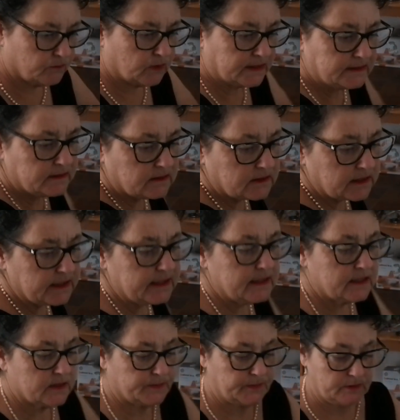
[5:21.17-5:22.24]
1
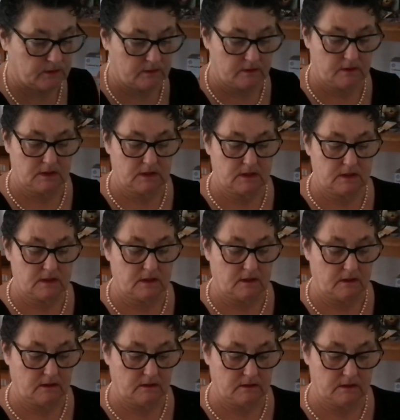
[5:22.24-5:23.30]
teaspoon of
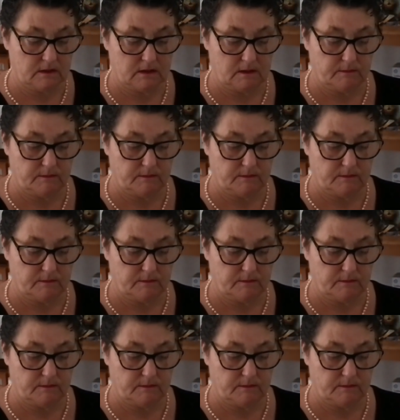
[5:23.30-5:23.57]
salt.